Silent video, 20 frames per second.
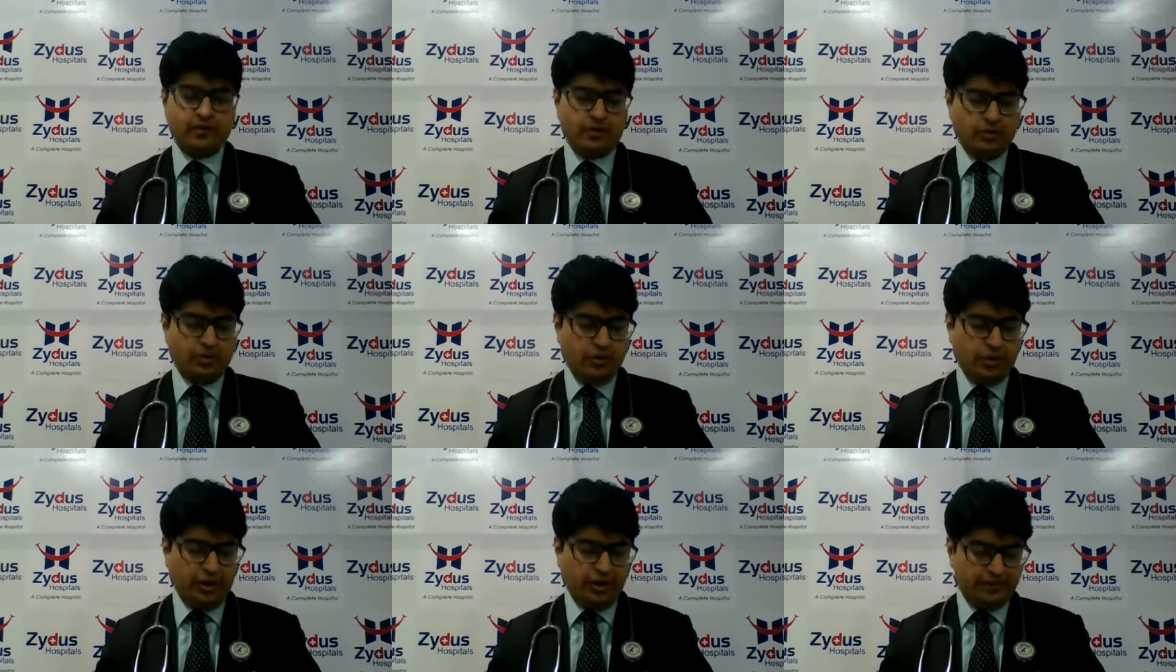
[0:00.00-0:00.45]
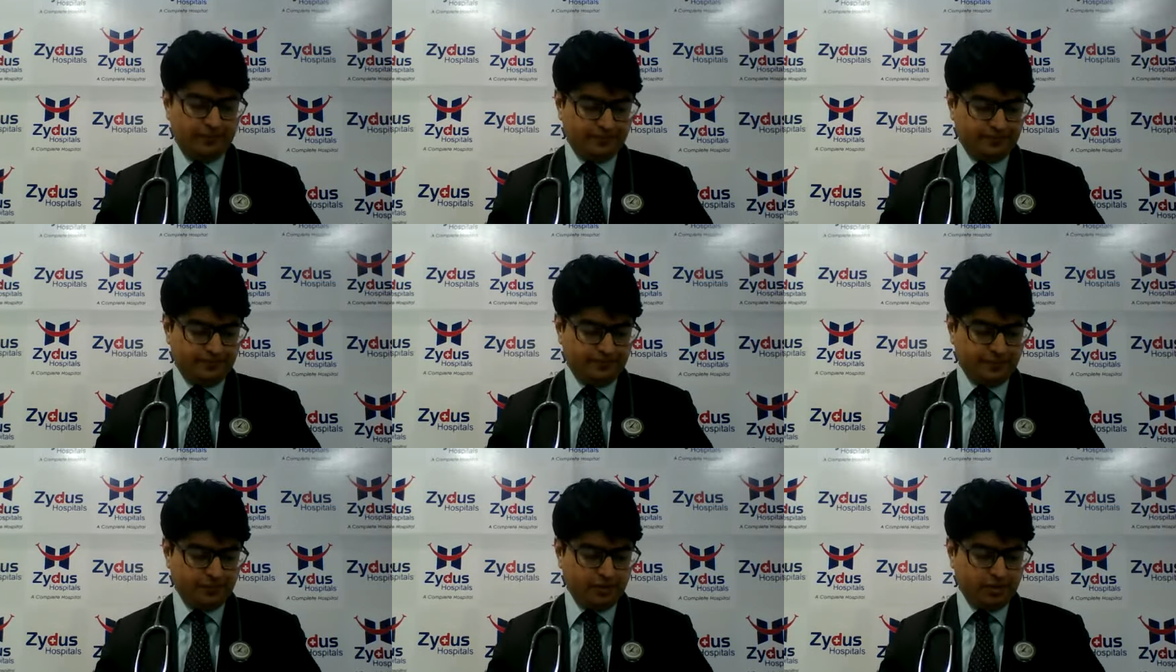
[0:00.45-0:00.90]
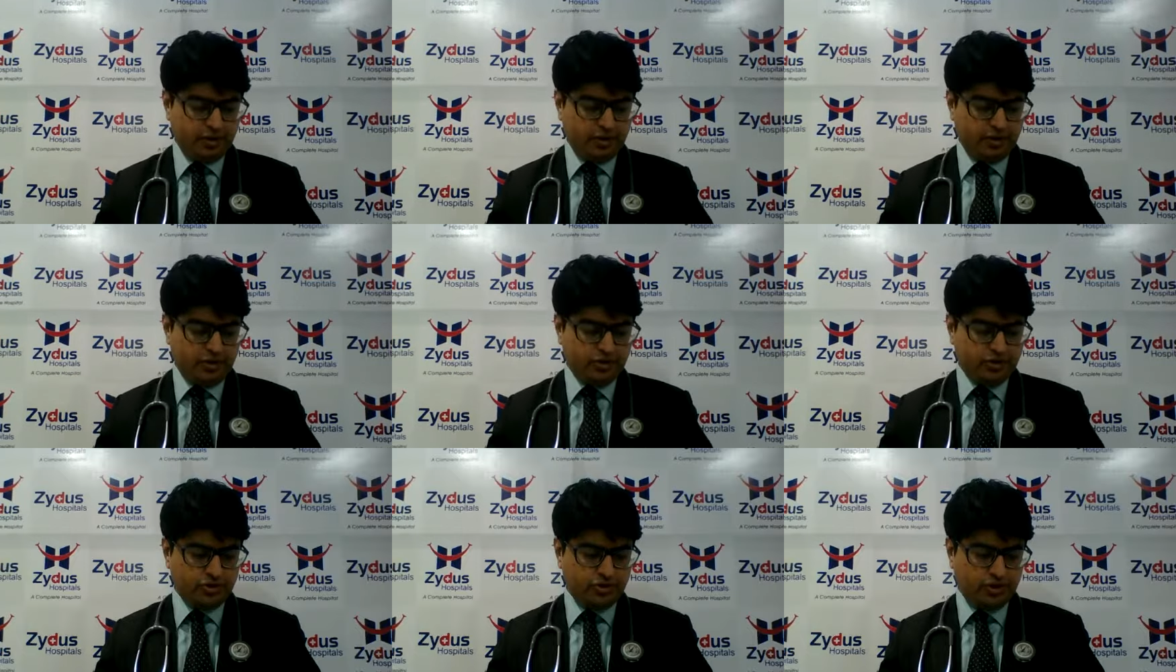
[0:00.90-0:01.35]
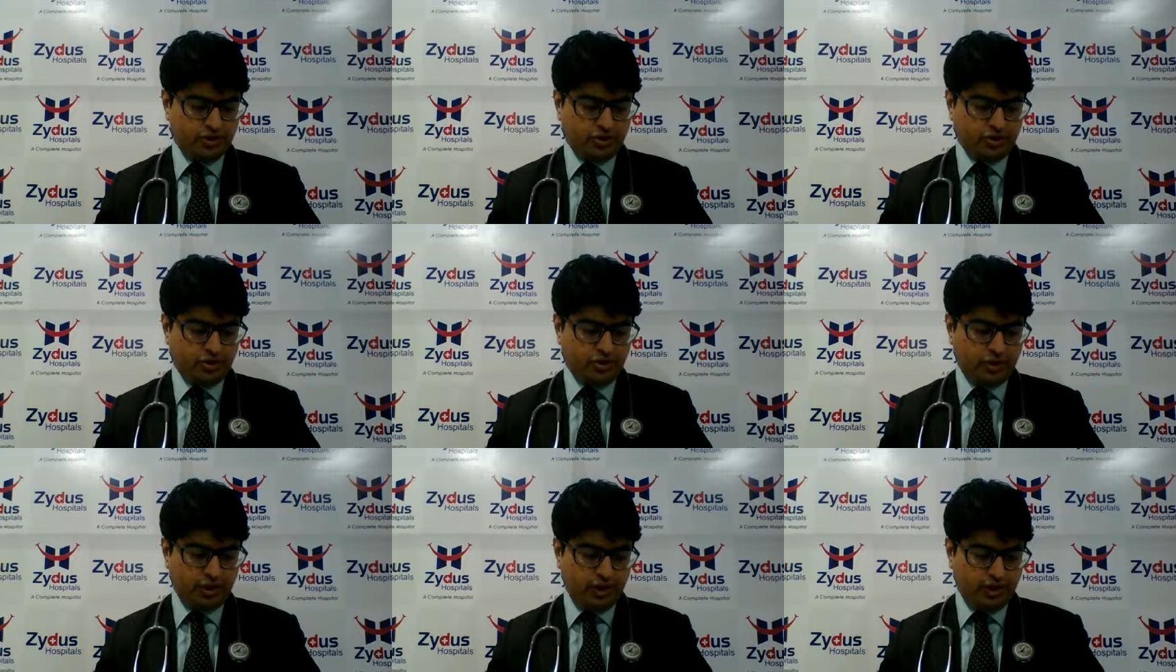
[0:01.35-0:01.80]
Okay.
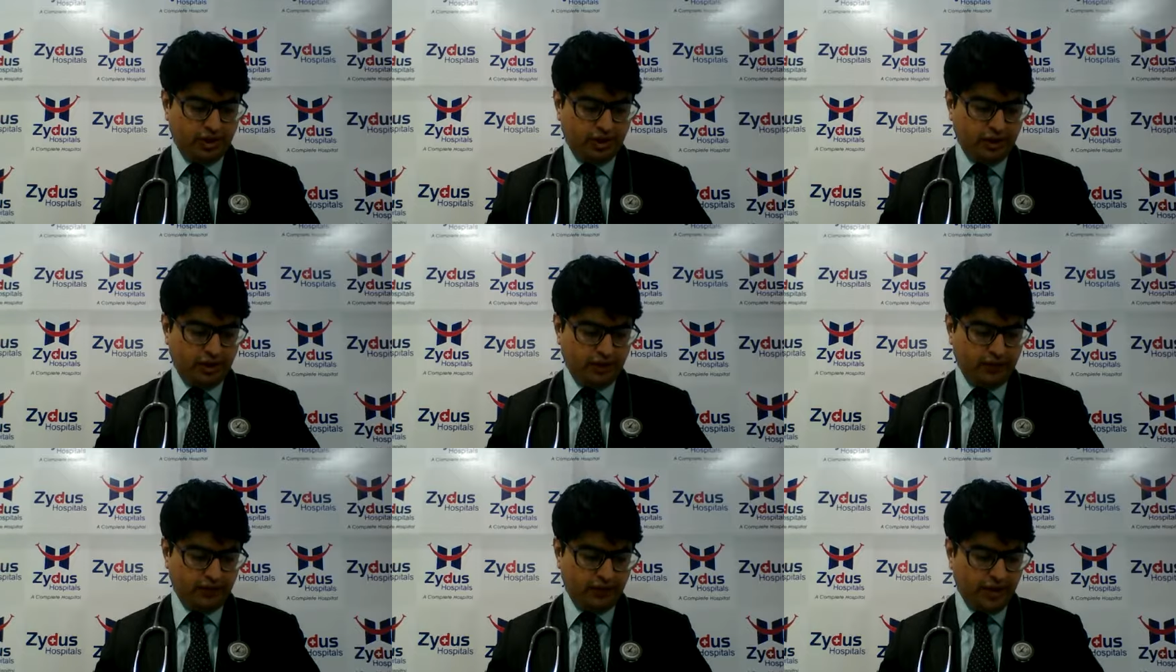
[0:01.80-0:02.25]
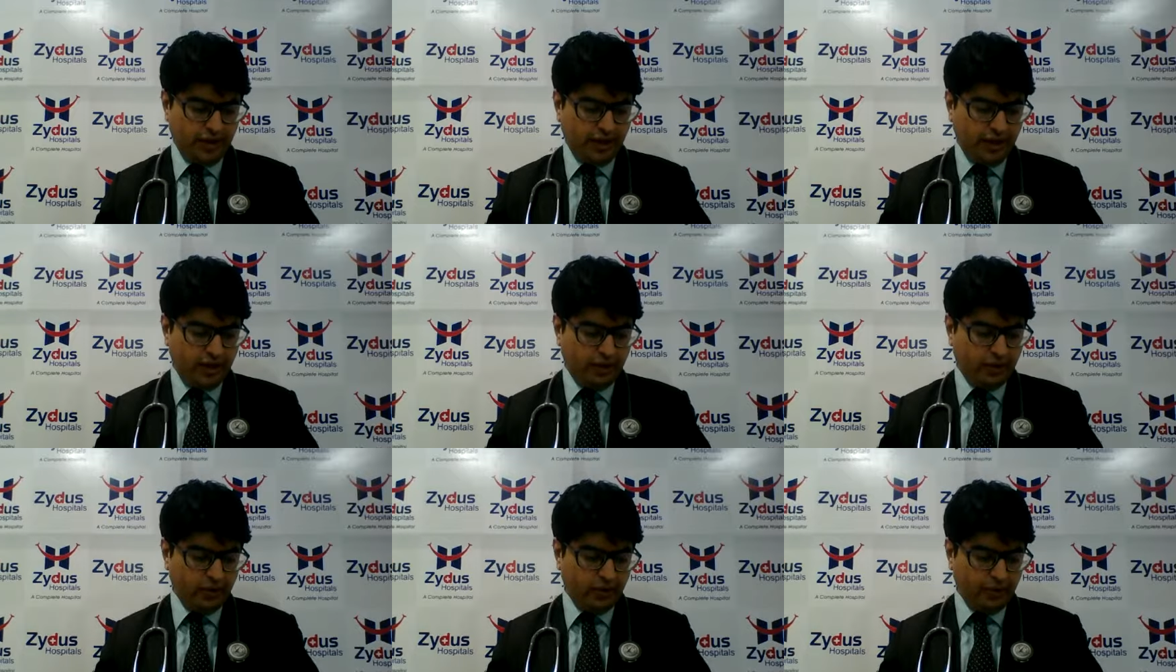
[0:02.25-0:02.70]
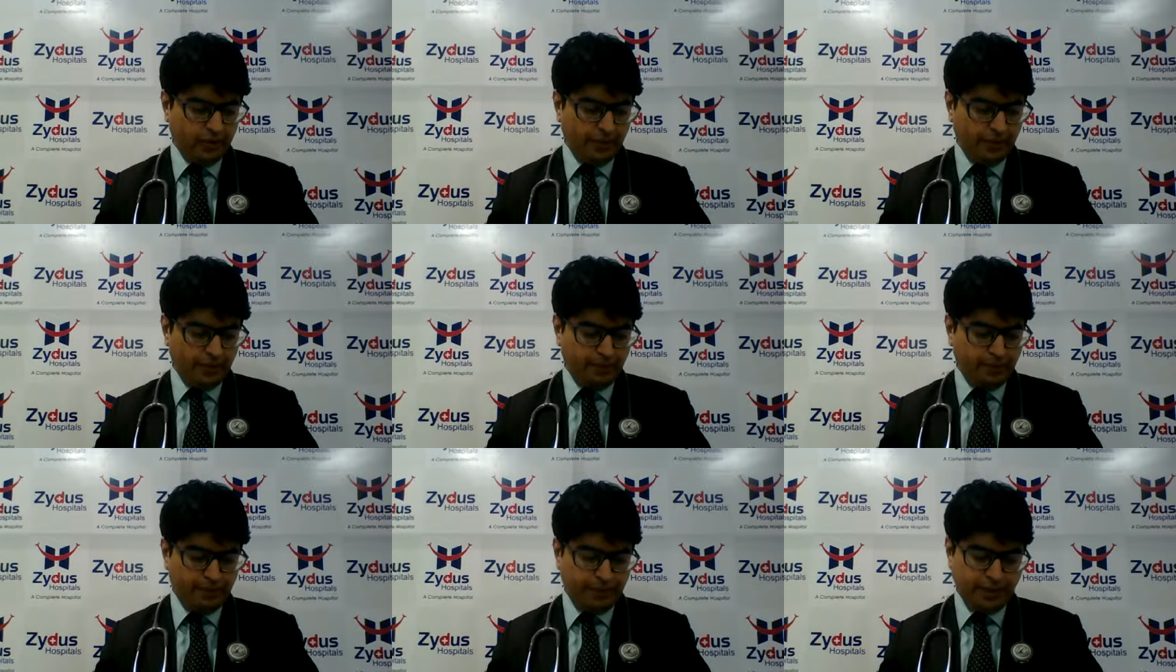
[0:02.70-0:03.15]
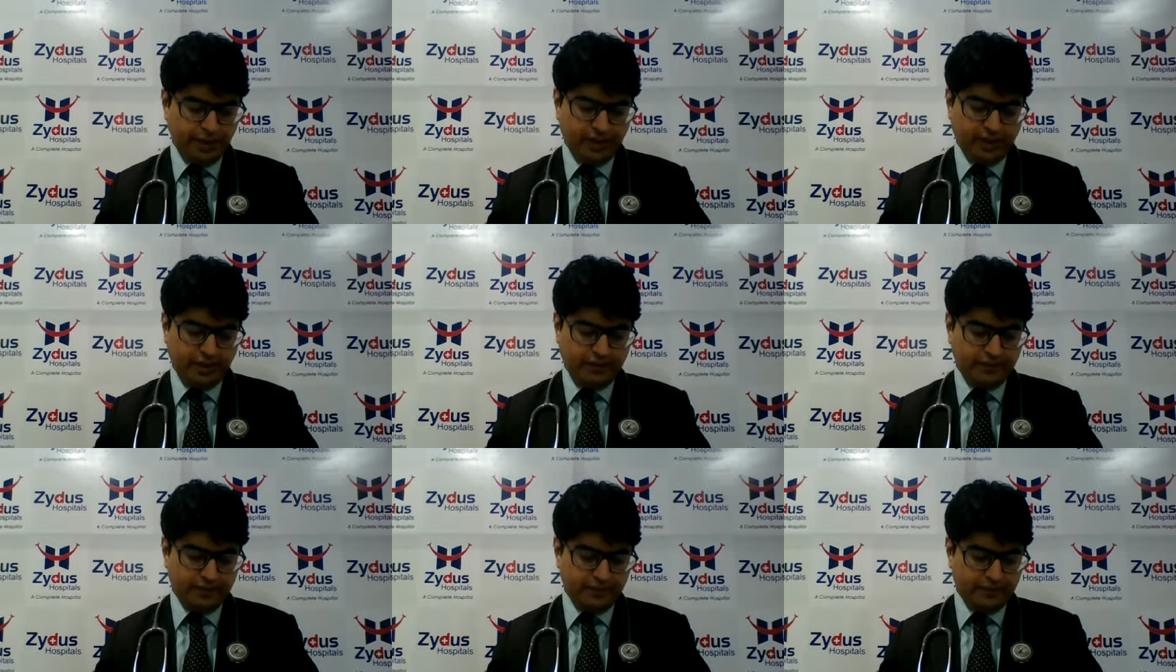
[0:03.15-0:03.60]
So we have
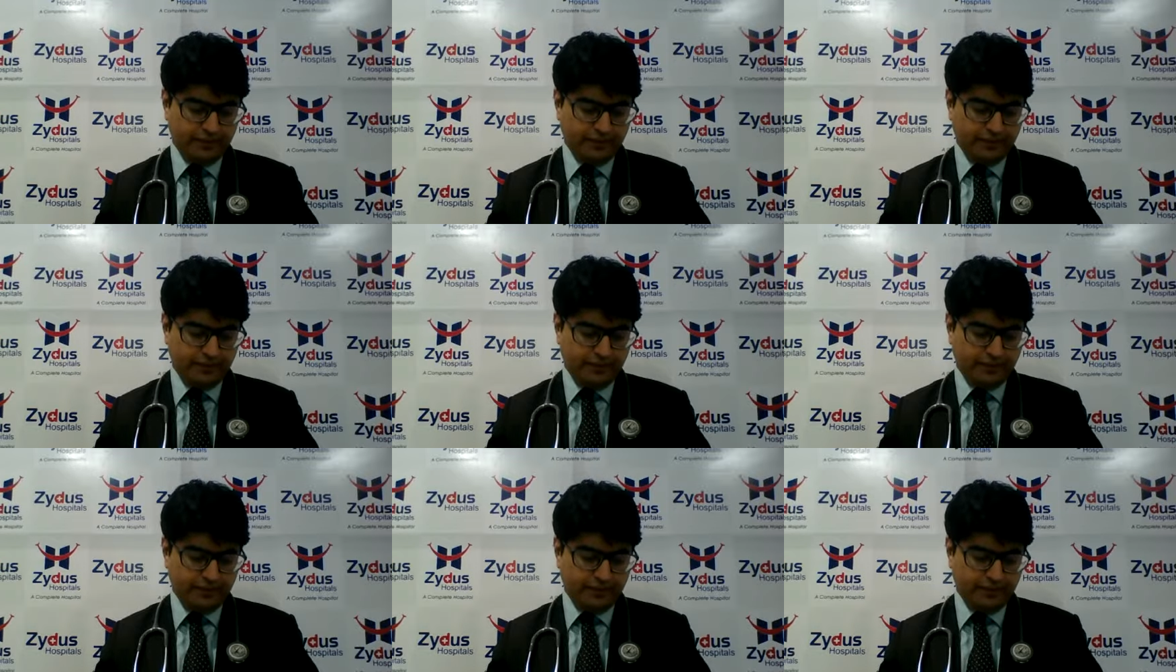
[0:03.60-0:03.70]
Priya.